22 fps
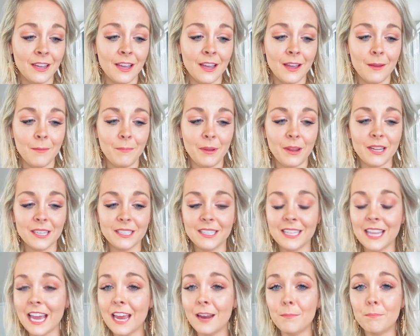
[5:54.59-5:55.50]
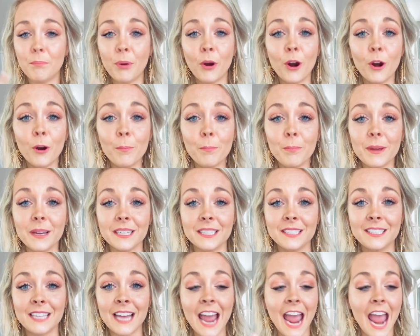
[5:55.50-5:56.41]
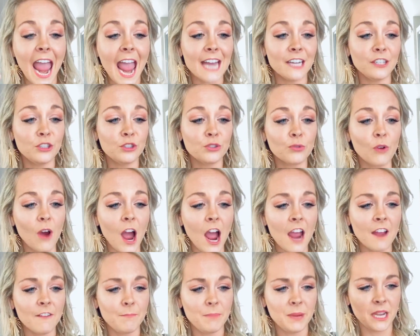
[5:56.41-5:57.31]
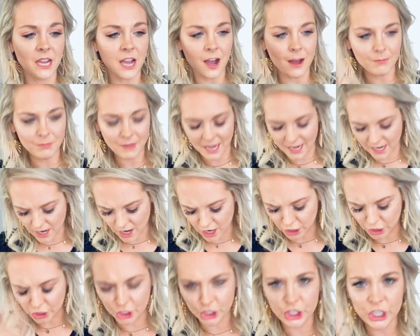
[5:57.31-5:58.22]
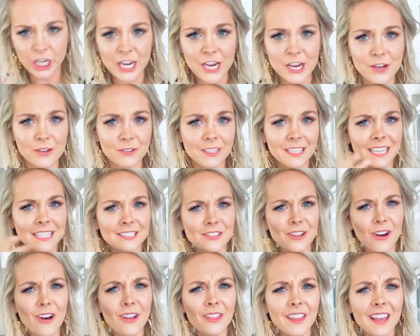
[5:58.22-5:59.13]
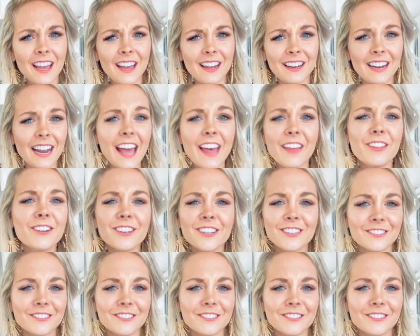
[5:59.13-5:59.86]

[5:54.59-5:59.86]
Because then purpose and drive become like a shield against all that other